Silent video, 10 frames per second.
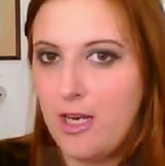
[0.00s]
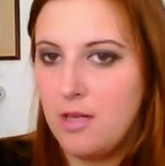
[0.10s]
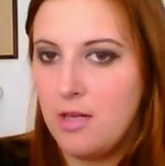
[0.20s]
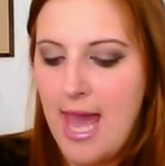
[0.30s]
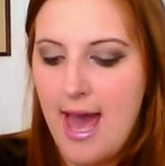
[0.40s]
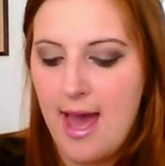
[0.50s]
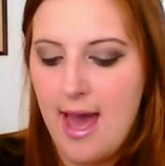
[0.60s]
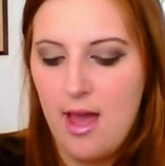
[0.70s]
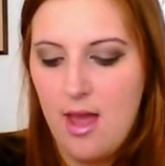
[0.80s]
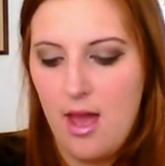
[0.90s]
Pro
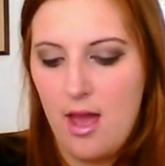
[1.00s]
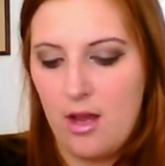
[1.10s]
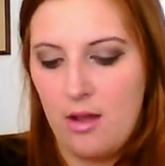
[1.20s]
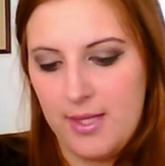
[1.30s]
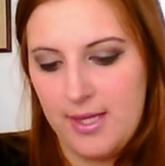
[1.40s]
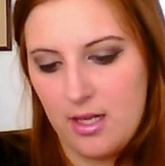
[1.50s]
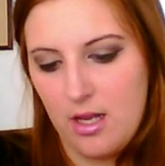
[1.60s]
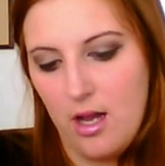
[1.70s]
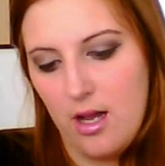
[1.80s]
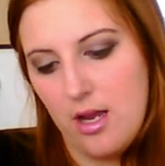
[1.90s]
Lumiere, and I'm in the
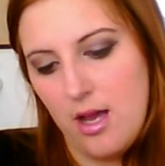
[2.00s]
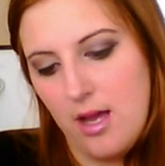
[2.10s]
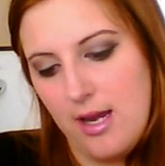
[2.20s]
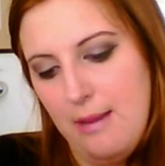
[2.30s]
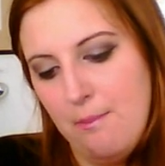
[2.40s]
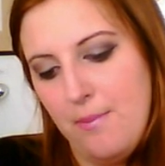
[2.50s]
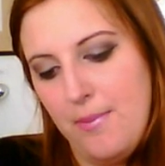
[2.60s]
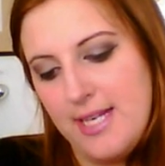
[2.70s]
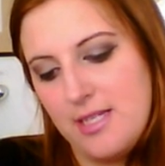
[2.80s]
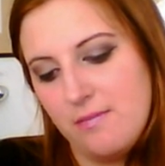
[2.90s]
colour
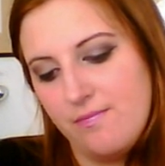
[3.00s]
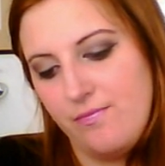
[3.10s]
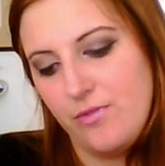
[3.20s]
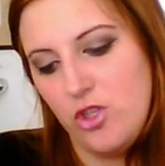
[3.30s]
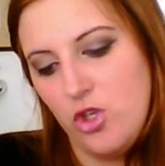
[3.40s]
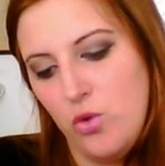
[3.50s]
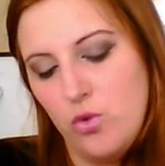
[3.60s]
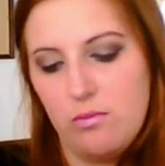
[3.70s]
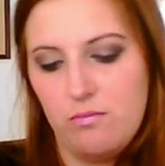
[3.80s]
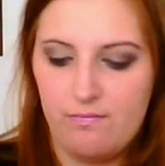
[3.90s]

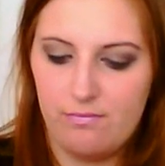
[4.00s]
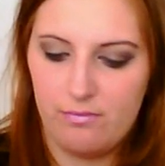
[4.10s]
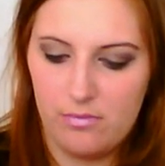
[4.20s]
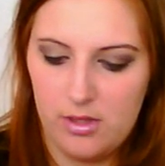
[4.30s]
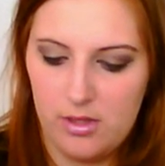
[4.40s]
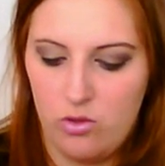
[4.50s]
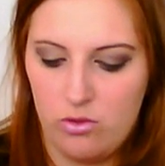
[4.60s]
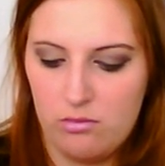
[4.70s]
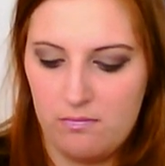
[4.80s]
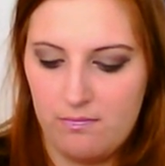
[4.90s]
limpide-nude.
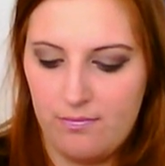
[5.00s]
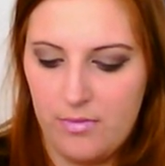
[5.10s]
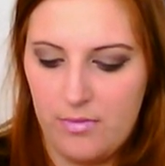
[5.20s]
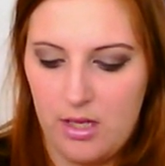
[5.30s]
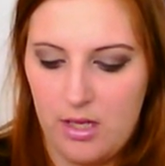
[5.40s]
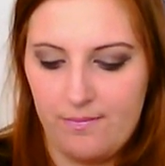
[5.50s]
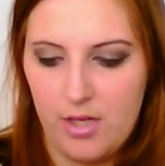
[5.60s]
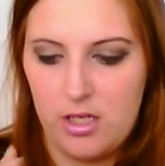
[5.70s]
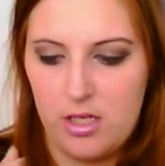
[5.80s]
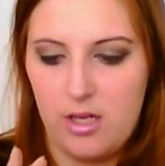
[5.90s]
Yeah,
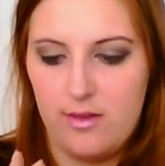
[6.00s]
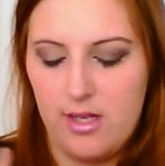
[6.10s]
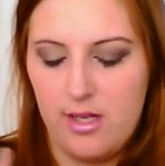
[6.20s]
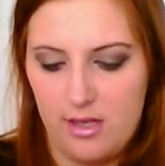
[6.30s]
I don't know, it's